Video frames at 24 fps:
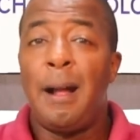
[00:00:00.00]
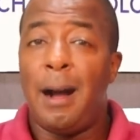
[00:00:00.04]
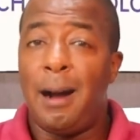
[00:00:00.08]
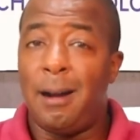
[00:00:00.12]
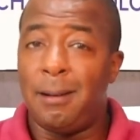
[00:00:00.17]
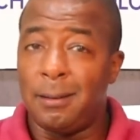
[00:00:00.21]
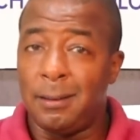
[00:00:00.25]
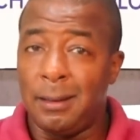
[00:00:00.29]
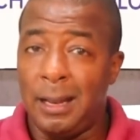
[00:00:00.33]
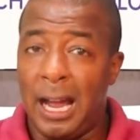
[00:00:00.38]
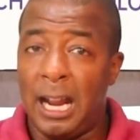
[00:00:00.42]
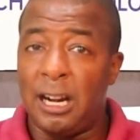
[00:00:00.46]

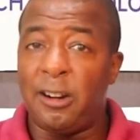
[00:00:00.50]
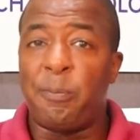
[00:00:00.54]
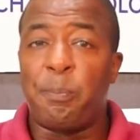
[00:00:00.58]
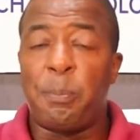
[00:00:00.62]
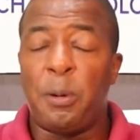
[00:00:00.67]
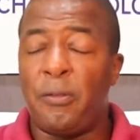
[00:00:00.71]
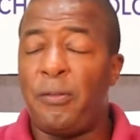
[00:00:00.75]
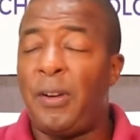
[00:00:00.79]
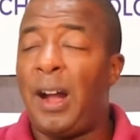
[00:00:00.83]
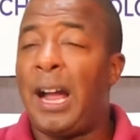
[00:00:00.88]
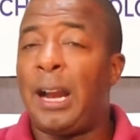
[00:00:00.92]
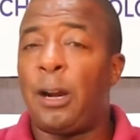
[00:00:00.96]
a lot of
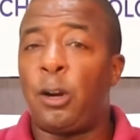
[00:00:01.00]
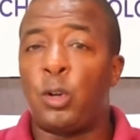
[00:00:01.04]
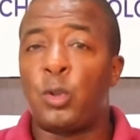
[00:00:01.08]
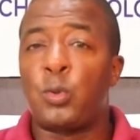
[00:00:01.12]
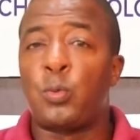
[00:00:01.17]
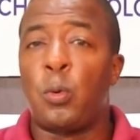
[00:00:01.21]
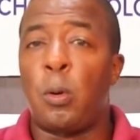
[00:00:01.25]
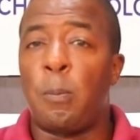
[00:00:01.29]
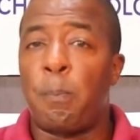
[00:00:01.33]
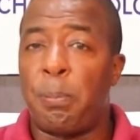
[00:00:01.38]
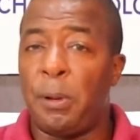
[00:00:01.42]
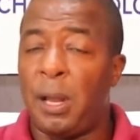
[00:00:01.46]
providers
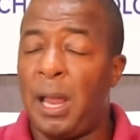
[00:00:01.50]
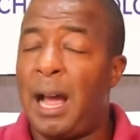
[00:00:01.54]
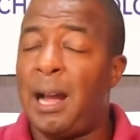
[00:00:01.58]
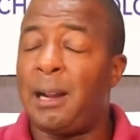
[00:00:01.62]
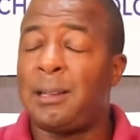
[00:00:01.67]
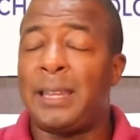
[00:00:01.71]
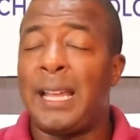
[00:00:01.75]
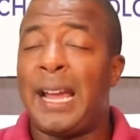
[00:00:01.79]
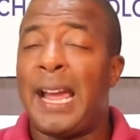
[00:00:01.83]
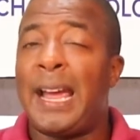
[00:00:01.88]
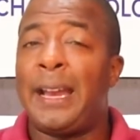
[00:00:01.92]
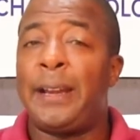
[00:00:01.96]
will
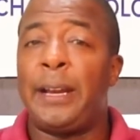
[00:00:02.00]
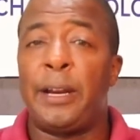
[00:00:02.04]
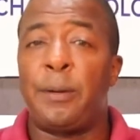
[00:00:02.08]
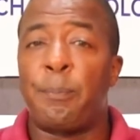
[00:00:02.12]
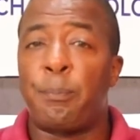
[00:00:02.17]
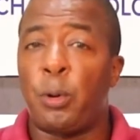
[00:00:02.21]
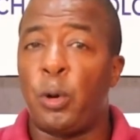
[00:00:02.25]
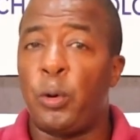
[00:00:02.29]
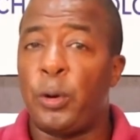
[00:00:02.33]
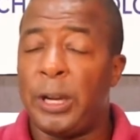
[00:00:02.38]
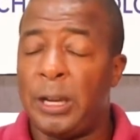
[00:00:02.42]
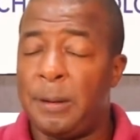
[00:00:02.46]
block that and
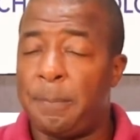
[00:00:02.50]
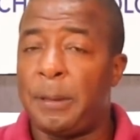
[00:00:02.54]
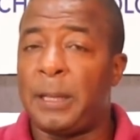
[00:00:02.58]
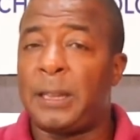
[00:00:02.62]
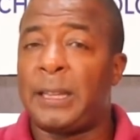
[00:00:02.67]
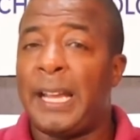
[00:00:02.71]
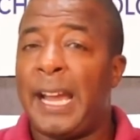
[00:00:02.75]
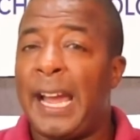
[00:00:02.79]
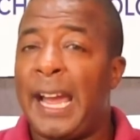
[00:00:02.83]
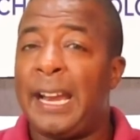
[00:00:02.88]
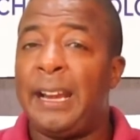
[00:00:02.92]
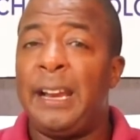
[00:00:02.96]
prohibit
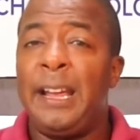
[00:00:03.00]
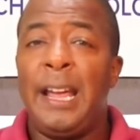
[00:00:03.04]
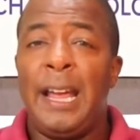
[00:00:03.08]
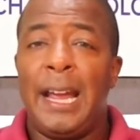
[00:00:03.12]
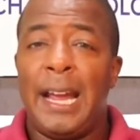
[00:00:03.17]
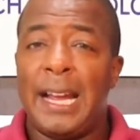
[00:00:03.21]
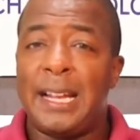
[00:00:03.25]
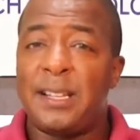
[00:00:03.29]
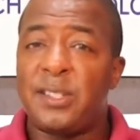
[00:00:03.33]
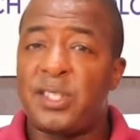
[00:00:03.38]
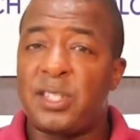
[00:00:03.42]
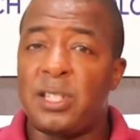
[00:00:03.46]
that,
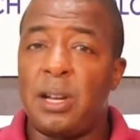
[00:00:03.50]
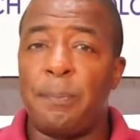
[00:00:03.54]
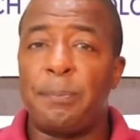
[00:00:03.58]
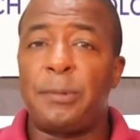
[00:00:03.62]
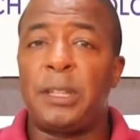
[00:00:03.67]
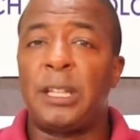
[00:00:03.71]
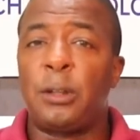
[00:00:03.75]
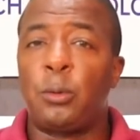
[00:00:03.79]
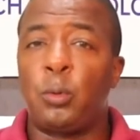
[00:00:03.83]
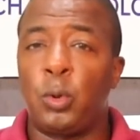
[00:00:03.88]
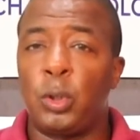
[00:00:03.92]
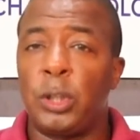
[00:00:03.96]
and
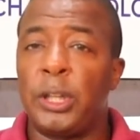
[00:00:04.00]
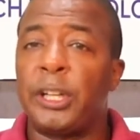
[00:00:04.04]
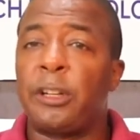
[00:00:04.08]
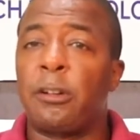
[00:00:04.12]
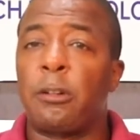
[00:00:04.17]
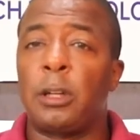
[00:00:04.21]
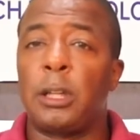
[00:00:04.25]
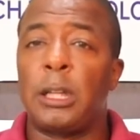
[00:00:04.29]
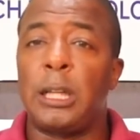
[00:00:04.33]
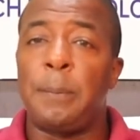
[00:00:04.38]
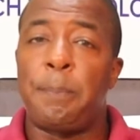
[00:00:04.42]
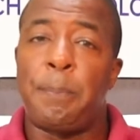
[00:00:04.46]
something will
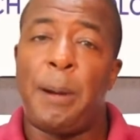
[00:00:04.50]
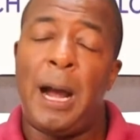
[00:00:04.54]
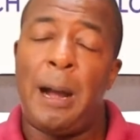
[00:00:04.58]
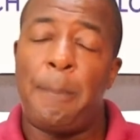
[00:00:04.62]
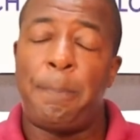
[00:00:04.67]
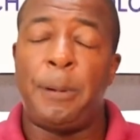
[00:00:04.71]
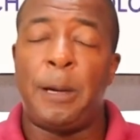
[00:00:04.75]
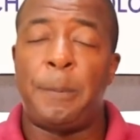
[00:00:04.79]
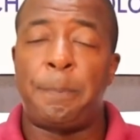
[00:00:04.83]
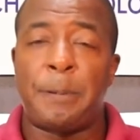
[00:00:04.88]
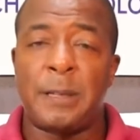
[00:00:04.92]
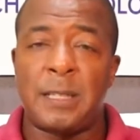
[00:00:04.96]
literally
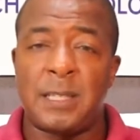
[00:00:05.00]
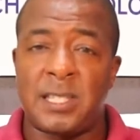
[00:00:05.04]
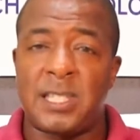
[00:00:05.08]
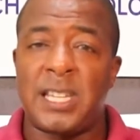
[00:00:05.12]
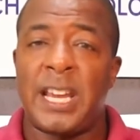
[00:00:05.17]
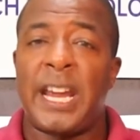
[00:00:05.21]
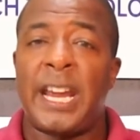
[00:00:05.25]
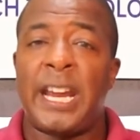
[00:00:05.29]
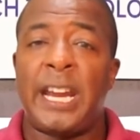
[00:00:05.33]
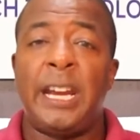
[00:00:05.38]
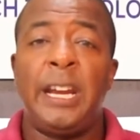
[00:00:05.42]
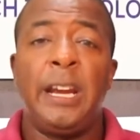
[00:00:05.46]
pop up and
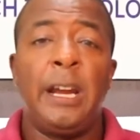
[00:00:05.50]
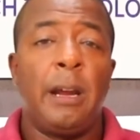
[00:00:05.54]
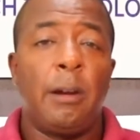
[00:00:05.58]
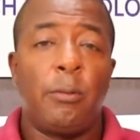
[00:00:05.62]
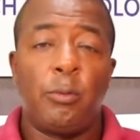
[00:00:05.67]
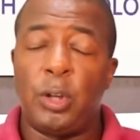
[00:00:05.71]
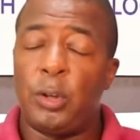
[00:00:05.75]
say,